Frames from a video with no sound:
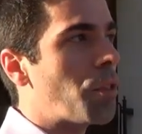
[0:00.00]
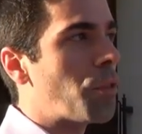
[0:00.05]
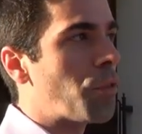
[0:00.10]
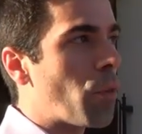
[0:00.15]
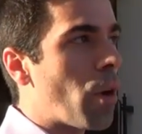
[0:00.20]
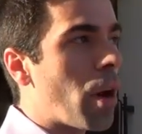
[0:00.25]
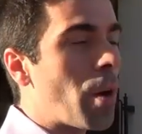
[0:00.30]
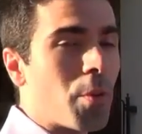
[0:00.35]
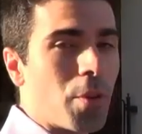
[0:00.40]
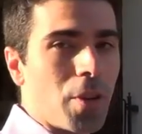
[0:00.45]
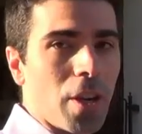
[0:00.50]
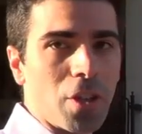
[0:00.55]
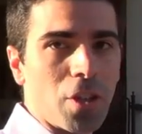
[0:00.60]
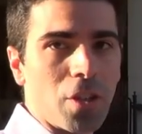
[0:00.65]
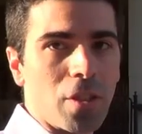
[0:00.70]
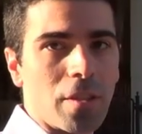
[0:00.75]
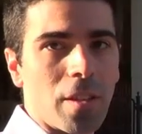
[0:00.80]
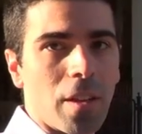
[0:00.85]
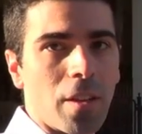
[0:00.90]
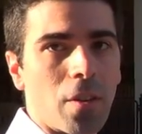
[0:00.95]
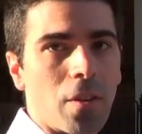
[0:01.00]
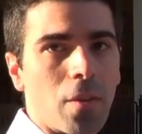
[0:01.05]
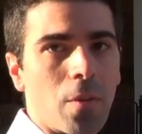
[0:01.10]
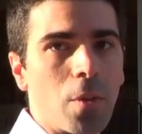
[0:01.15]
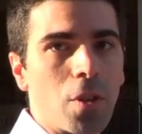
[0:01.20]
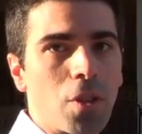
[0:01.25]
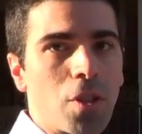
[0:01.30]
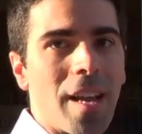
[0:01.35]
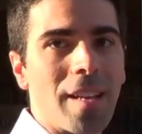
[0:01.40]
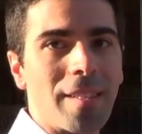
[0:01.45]
through our production center,
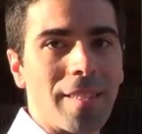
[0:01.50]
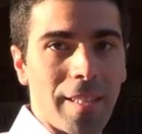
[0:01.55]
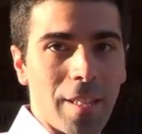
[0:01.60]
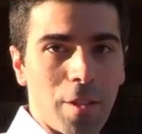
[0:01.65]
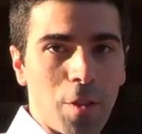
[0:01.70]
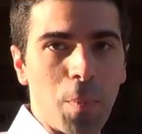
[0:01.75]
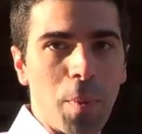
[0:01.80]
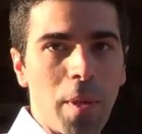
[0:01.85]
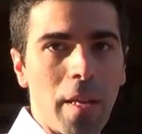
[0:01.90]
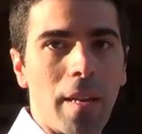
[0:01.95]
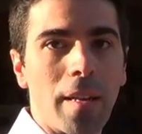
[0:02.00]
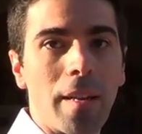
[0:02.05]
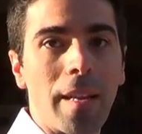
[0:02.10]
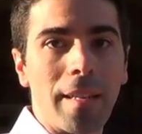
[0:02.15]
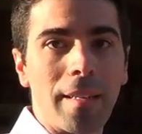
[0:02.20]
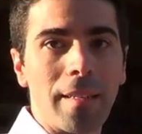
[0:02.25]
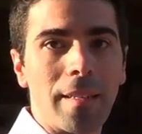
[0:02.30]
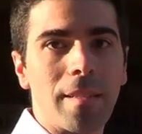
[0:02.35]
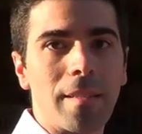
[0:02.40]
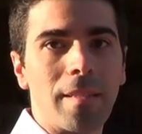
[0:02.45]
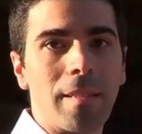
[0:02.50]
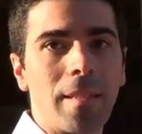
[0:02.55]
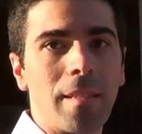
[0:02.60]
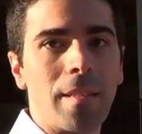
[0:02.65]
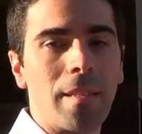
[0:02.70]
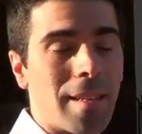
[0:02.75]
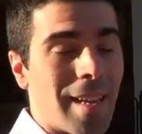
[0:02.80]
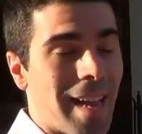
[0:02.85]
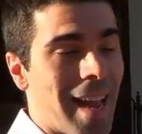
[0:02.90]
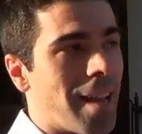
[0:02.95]
which has ESPN and Disney
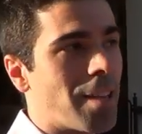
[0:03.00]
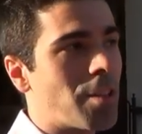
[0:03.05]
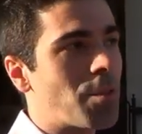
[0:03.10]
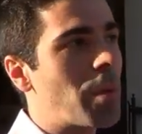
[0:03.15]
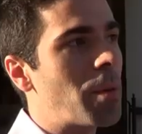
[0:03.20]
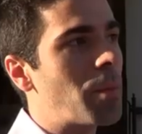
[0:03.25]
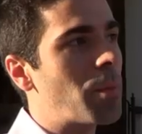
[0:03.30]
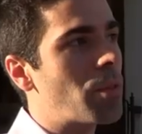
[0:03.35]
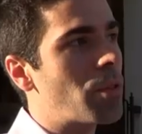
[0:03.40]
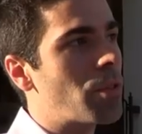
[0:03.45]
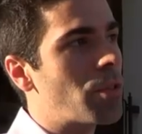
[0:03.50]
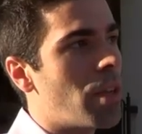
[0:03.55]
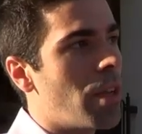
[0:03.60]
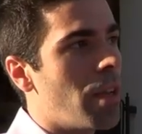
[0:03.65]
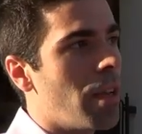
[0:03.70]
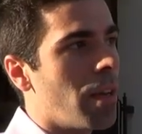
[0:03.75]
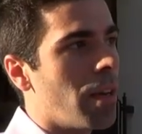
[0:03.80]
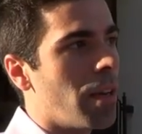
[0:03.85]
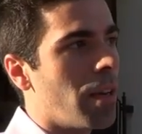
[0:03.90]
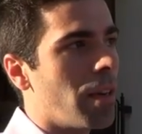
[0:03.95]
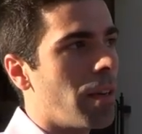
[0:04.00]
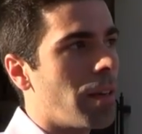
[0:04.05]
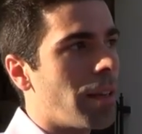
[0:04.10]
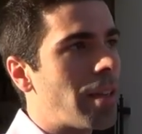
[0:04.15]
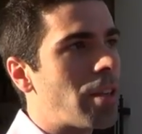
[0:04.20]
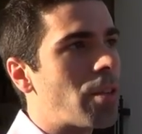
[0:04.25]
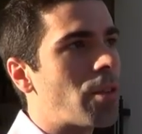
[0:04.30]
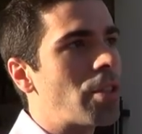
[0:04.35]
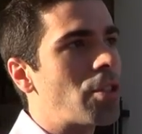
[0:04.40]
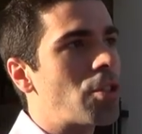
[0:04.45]
cast members
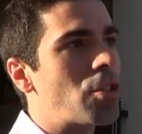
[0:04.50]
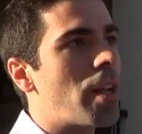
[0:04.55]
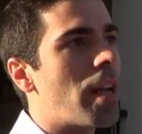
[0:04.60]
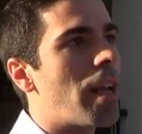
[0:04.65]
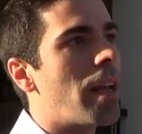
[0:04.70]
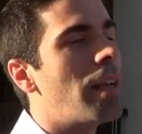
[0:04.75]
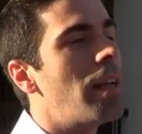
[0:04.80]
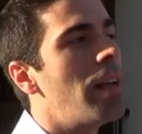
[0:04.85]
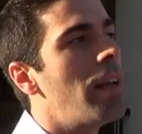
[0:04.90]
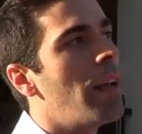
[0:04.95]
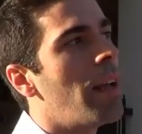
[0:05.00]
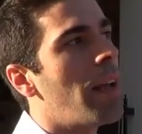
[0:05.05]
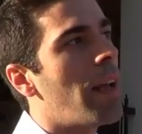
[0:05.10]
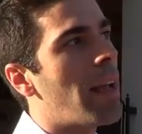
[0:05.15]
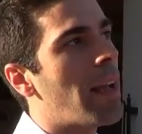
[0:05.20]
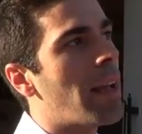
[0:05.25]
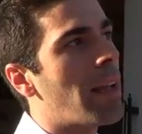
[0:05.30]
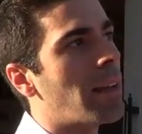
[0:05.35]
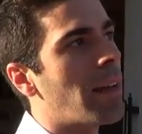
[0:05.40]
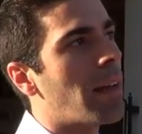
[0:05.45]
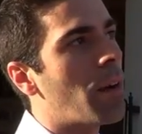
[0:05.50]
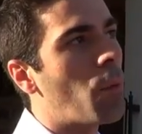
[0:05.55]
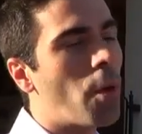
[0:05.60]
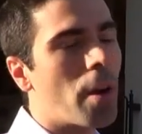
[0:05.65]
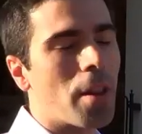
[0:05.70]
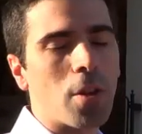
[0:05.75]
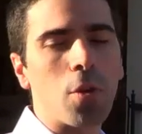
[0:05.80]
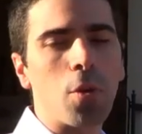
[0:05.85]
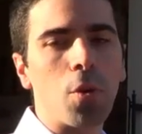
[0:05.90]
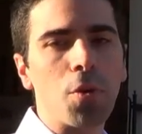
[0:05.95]
here each day. And
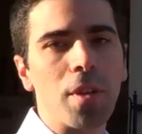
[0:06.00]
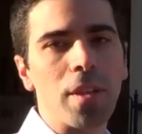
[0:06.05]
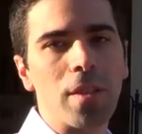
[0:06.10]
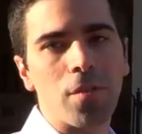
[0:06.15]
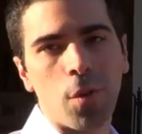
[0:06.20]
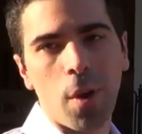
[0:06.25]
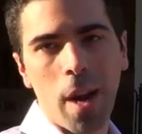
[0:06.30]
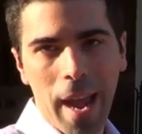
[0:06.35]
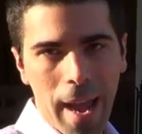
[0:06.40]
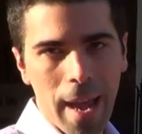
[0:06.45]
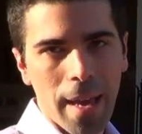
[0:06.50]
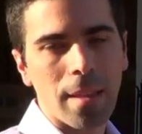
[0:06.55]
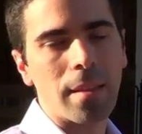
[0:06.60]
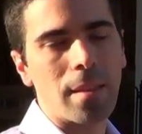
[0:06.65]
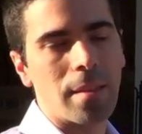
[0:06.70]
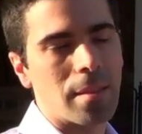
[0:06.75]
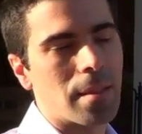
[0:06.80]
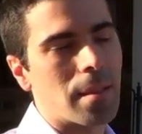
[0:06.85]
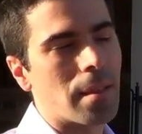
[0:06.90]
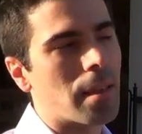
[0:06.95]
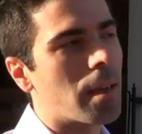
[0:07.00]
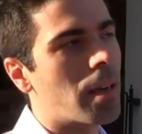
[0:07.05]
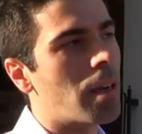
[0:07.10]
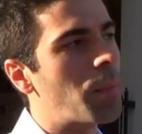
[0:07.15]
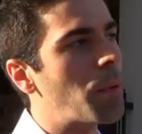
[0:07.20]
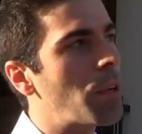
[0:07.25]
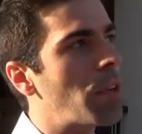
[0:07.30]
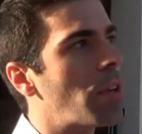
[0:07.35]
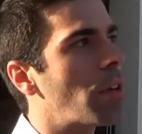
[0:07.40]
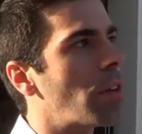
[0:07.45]
one of the cool things for athletes that
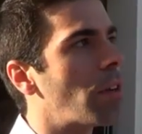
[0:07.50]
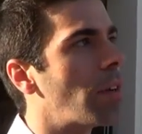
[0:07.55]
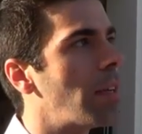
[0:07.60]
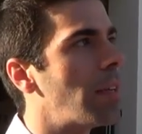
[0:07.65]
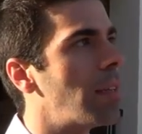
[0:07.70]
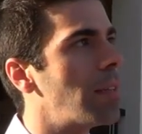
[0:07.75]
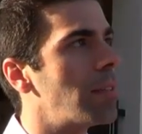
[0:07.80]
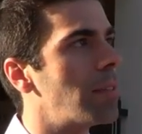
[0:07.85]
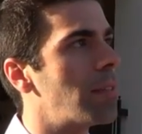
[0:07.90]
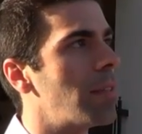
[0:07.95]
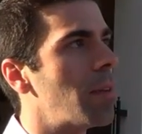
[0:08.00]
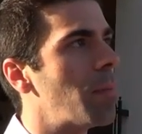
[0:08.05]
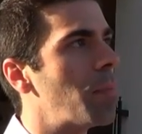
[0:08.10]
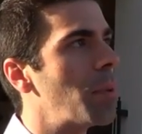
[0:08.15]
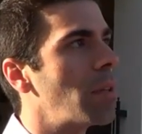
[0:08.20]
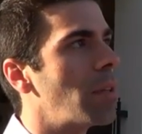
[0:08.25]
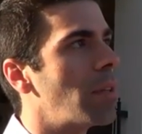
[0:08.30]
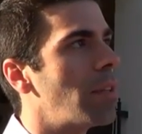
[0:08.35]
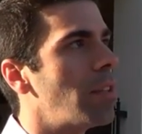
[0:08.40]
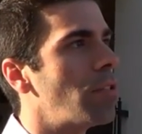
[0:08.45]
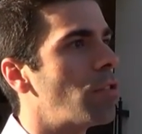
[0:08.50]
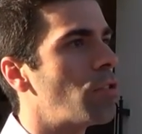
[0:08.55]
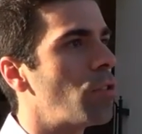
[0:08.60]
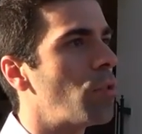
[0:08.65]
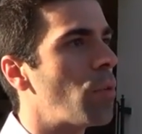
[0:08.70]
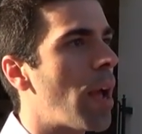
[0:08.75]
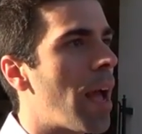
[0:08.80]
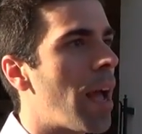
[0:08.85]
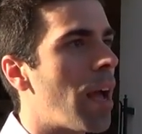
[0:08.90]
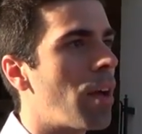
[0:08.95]
come here is the ability
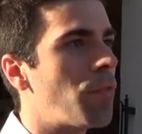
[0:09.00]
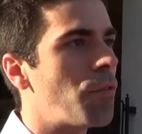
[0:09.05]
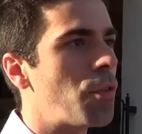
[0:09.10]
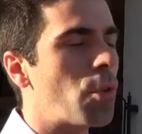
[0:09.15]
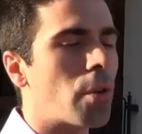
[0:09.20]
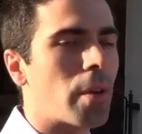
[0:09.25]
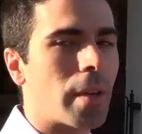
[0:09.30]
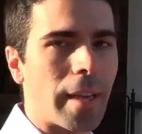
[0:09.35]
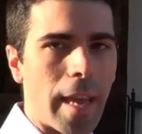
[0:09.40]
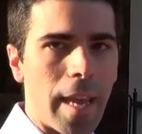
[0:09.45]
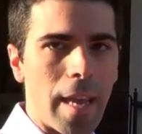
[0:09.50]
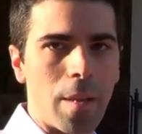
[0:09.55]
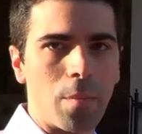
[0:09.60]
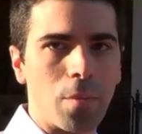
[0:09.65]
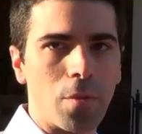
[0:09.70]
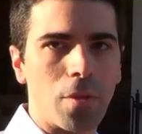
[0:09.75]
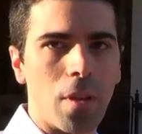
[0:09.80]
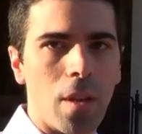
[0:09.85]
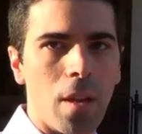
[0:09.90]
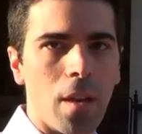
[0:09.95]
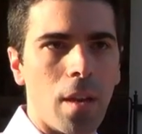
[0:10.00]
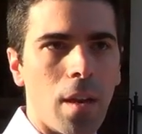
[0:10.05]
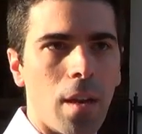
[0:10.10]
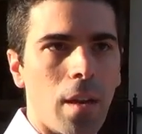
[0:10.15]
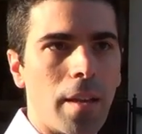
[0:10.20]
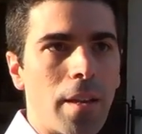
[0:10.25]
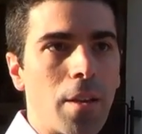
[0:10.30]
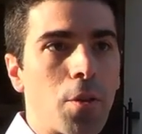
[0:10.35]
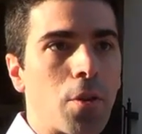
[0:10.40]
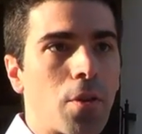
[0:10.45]
to have your games
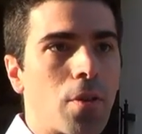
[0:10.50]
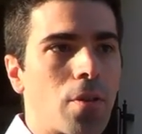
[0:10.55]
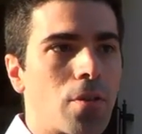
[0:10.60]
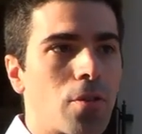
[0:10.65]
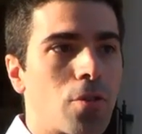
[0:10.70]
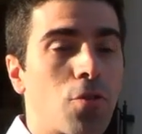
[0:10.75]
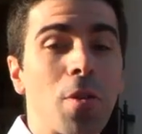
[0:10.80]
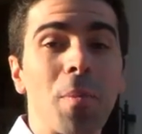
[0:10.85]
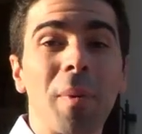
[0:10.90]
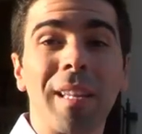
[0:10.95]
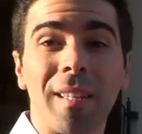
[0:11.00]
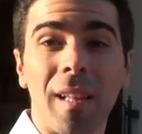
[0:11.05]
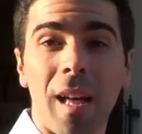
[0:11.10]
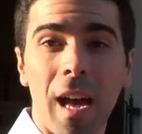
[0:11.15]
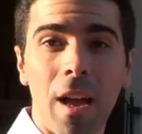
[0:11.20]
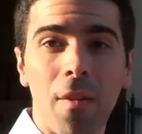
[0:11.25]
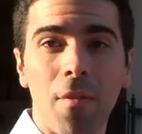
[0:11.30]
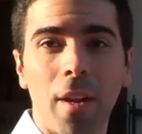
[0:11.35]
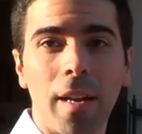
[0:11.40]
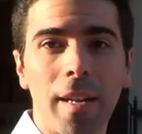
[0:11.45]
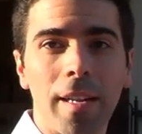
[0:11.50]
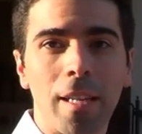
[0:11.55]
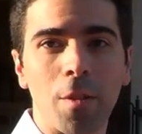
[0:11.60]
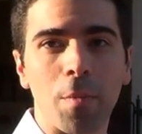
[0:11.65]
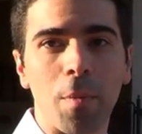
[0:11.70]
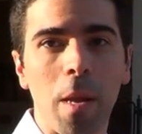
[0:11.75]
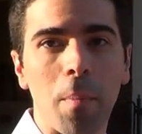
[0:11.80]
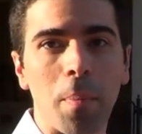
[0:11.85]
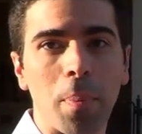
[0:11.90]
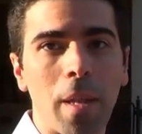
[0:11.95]
either streaming live on an
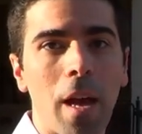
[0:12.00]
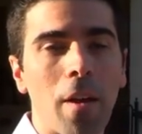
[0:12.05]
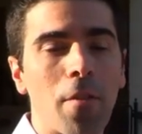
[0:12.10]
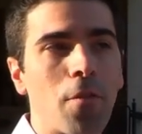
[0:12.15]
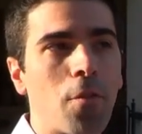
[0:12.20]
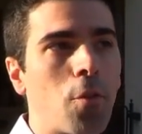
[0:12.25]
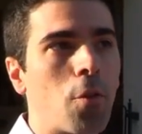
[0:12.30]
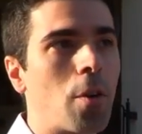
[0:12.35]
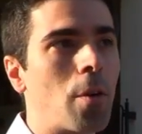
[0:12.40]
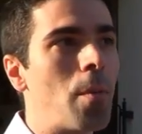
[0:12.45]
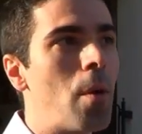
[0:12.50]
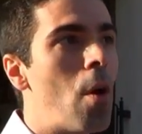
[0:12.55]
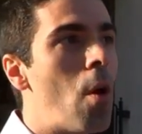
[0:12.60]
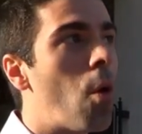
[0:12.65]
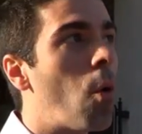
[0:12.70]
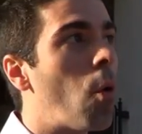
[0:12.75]
ESPN platform